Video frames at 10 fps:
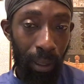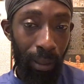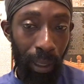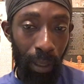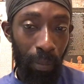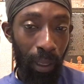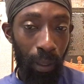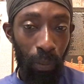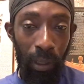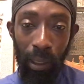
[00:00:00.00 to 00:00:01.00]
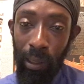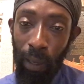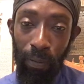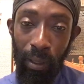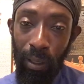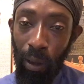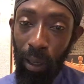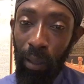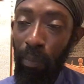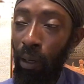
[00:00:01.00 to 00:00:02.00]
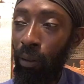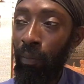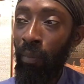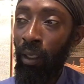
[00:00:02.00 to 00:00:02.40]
table and we just have to talk about,